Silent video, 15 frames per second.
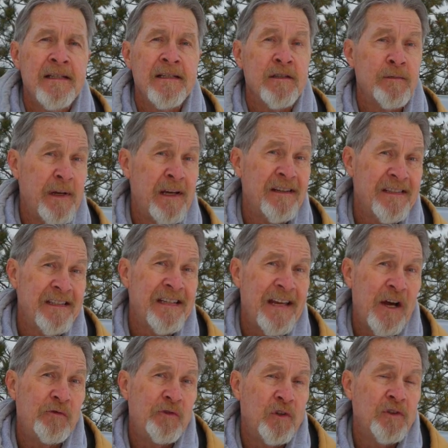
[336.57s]
is because it's
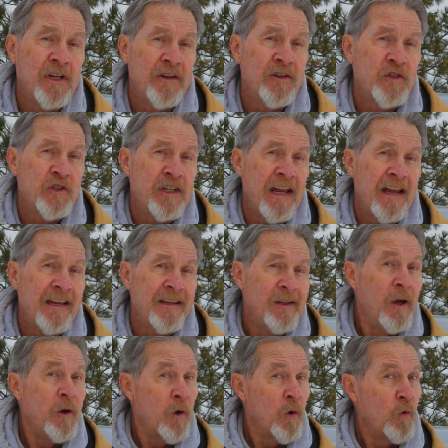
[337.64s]
helpful to understand
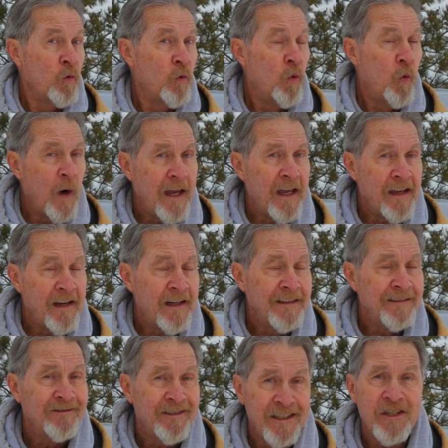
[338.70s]
when
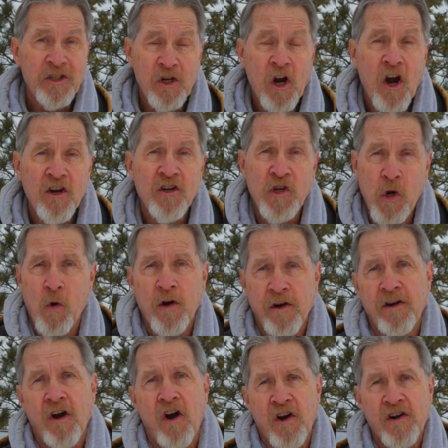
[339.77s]
to start your
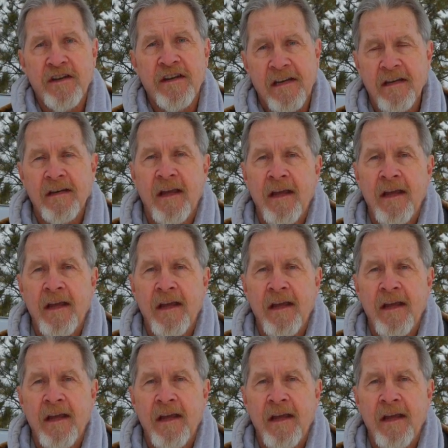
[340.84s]
garden.